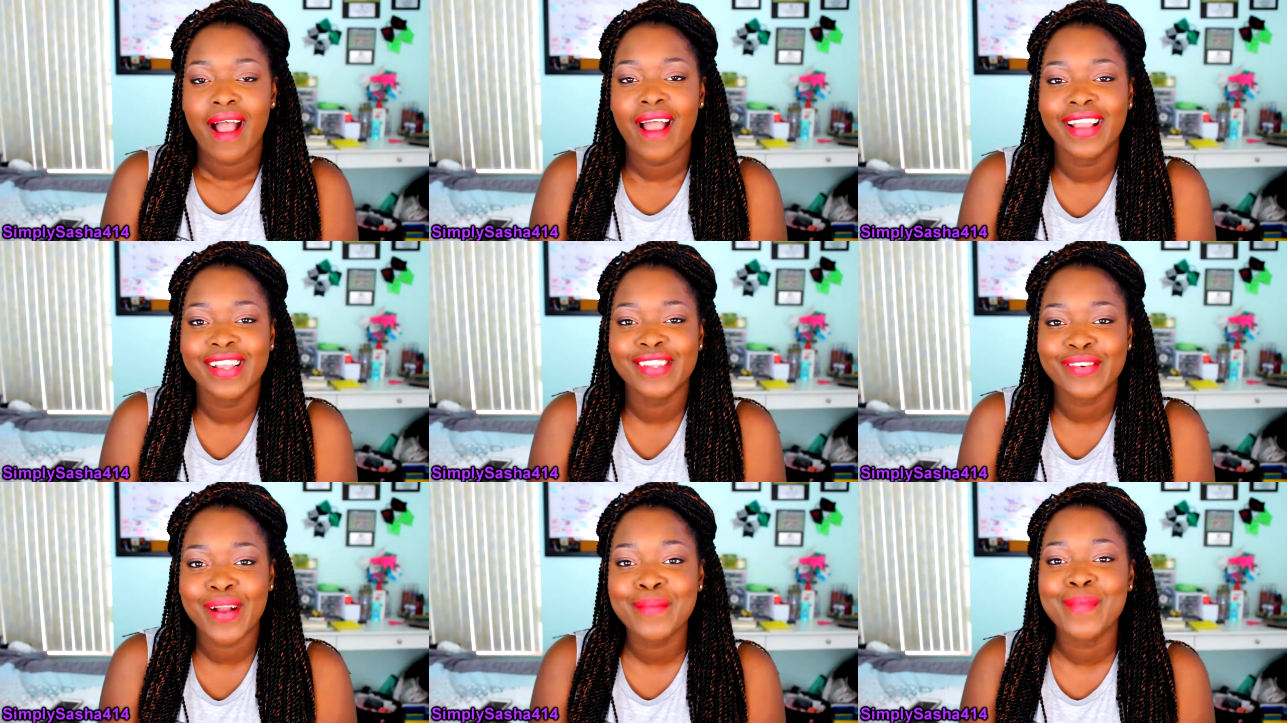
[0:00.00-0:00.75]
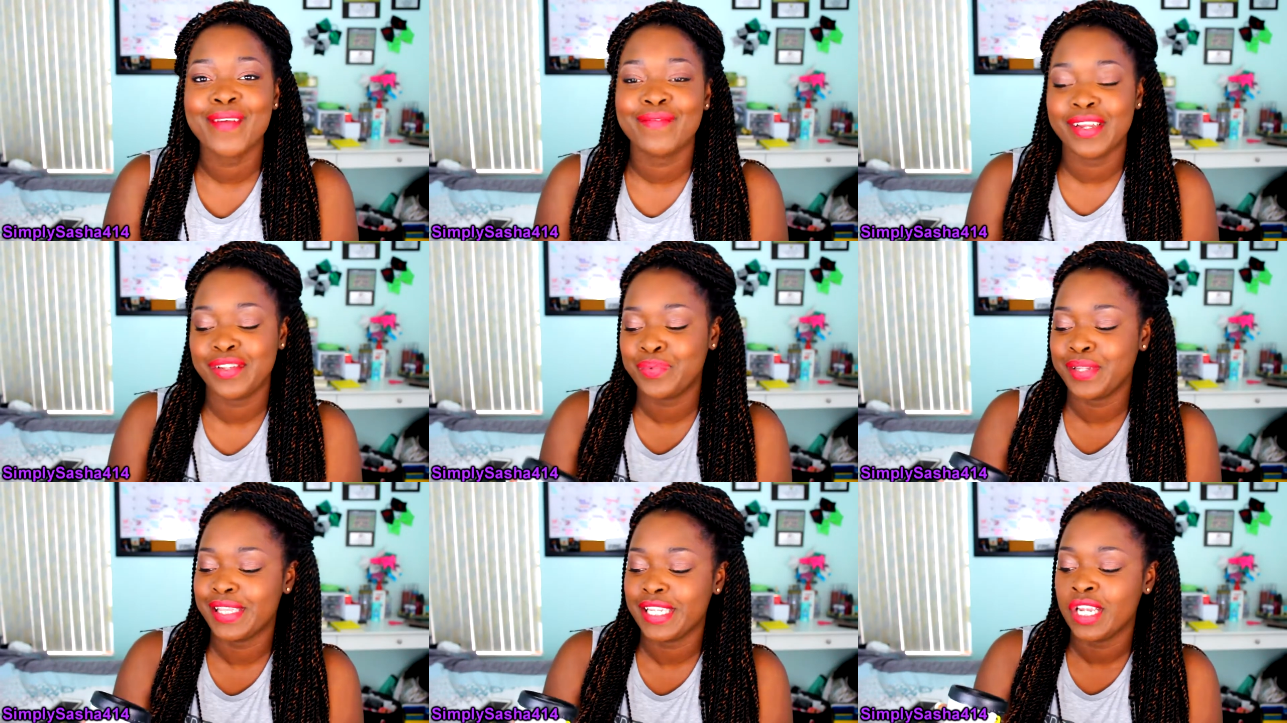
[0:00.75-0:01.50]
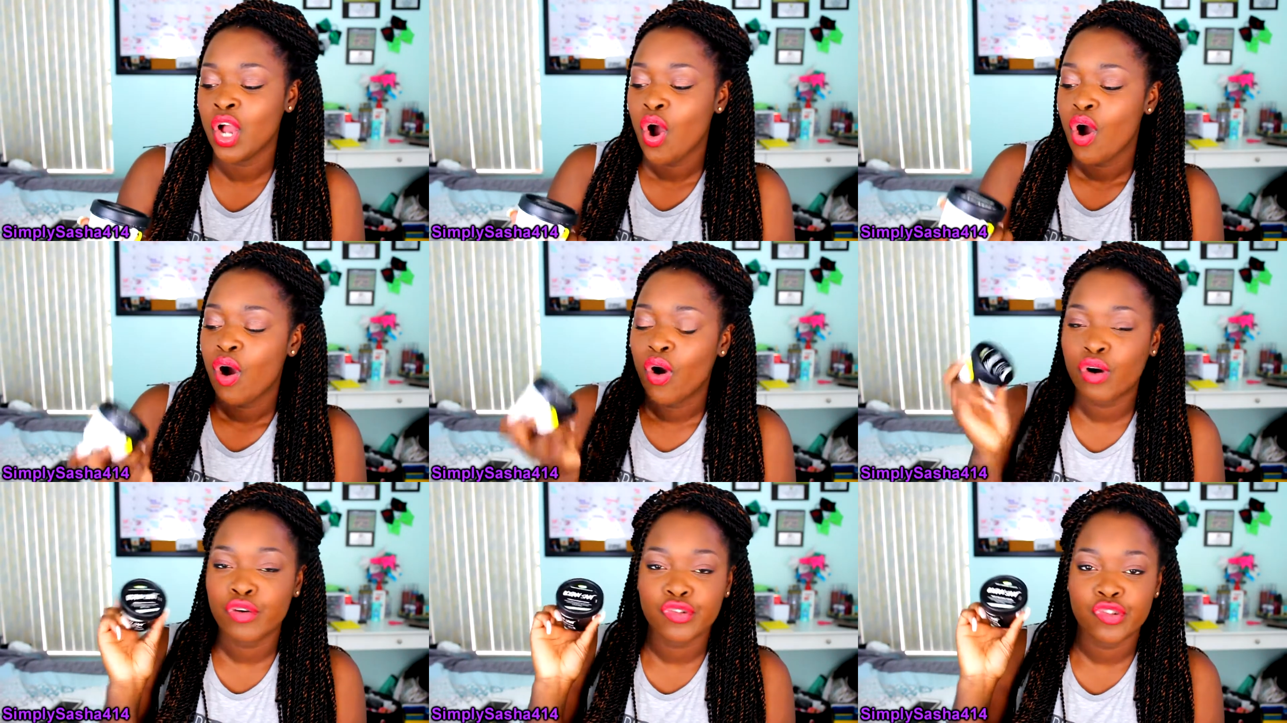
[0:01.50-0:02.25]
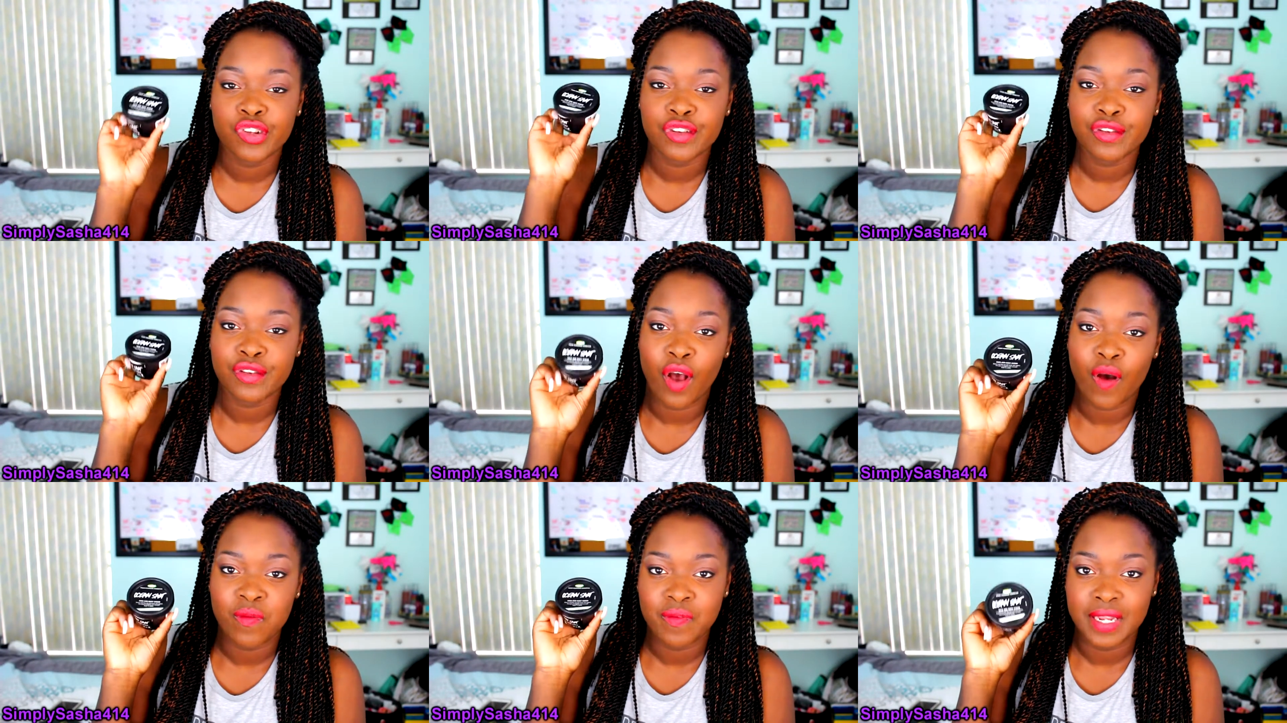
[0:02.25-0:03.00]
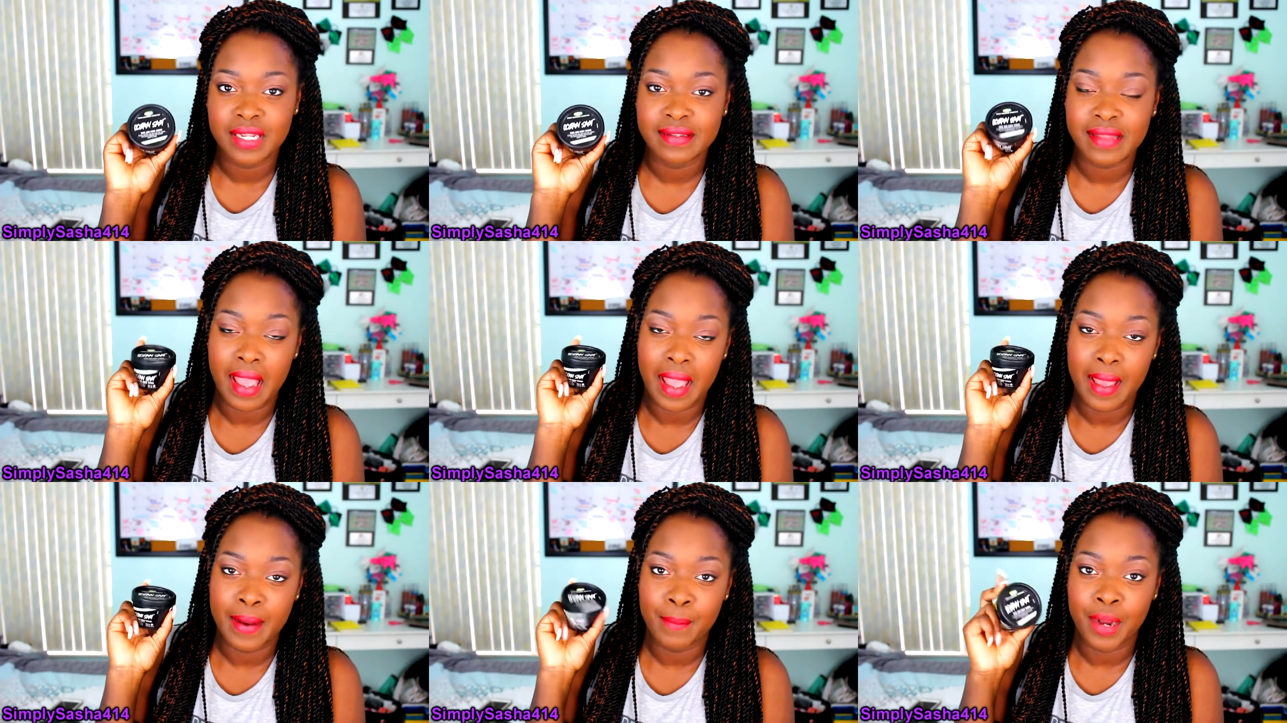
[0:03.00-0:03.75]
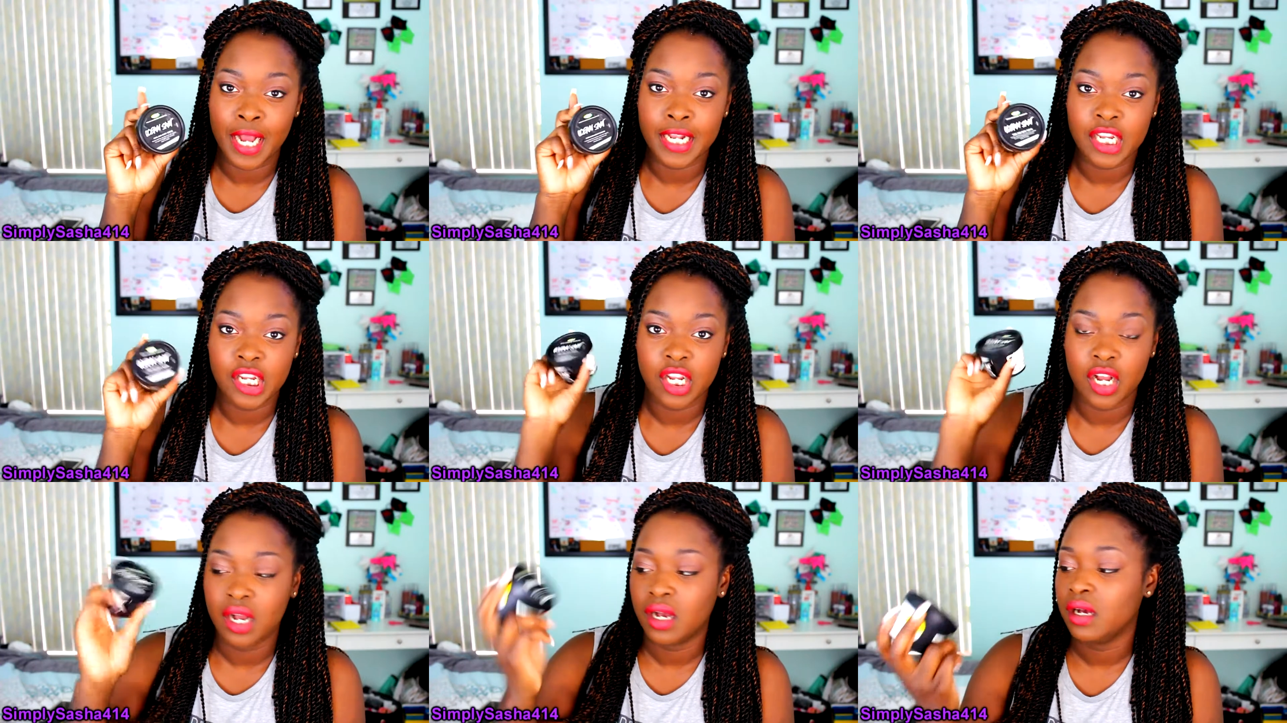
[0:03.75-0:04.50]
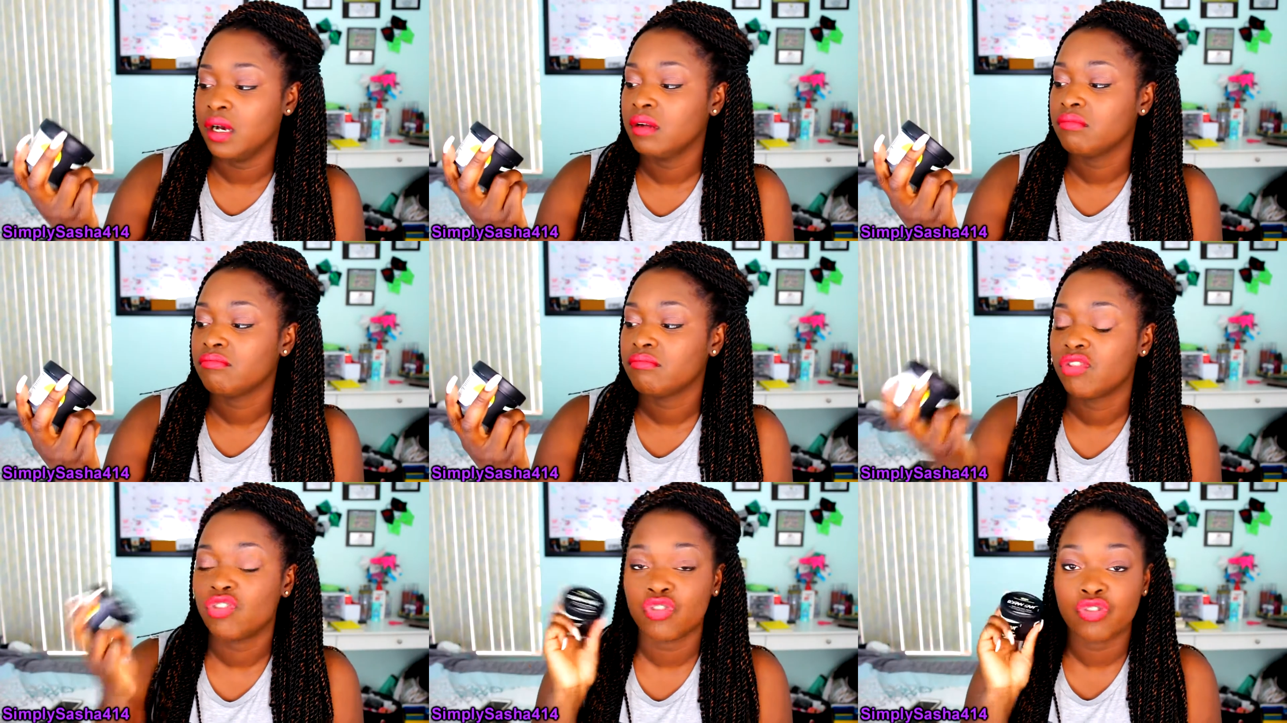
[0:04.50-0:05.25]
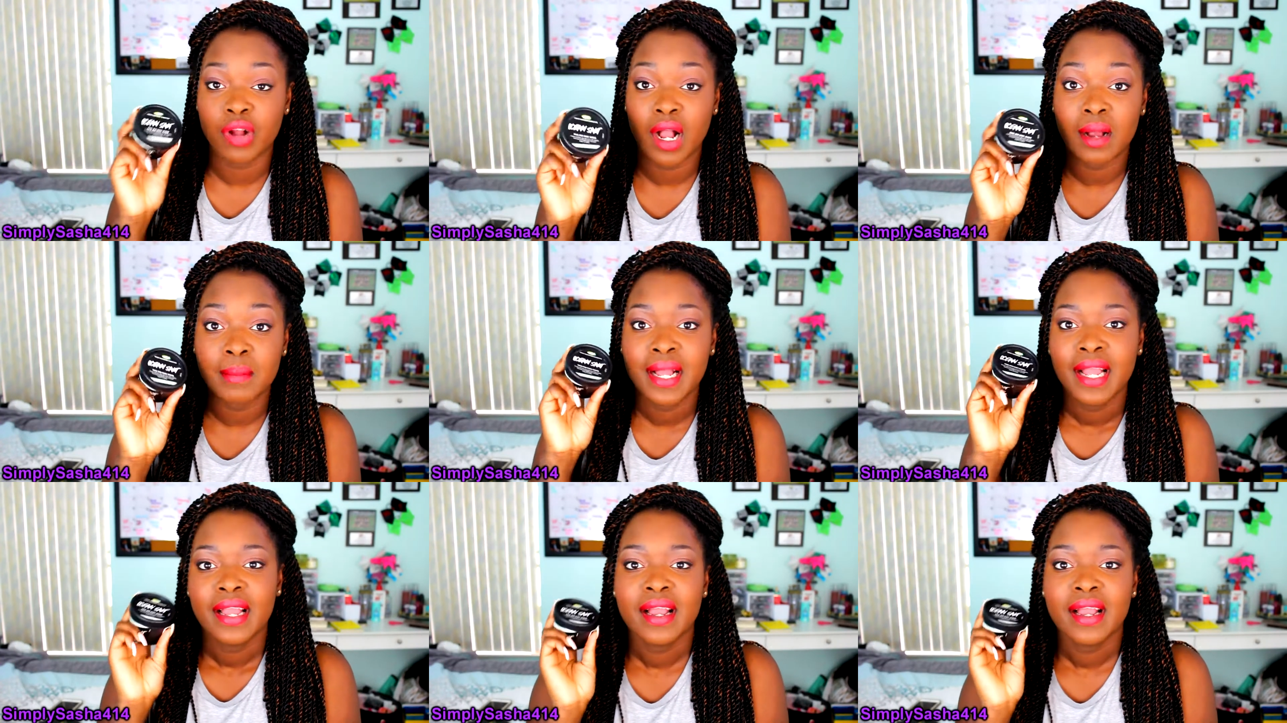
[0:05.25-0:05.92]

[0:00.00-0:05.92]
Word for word: I scrub my face with the Ocean Salt Face and Body uh, Scrub.